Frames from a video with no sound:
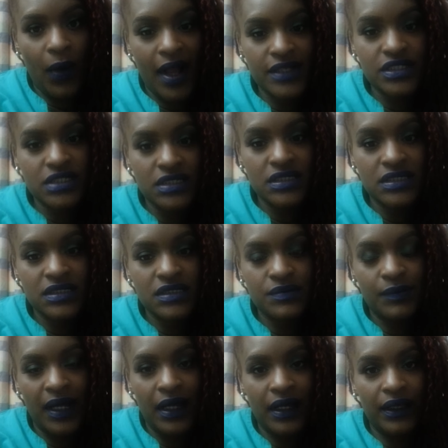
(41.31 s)
watches
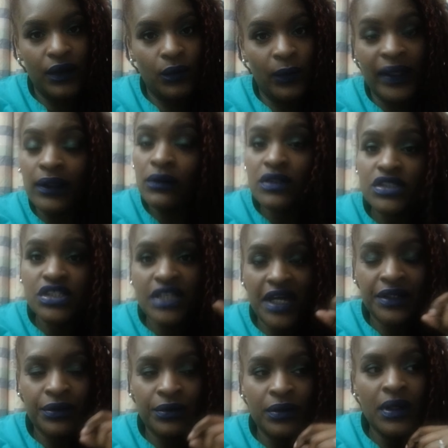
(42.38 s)
my weight loss
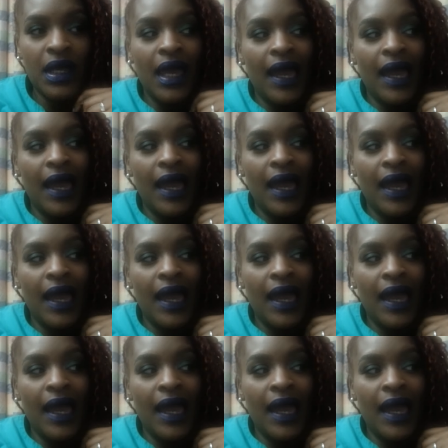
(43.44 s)
channel.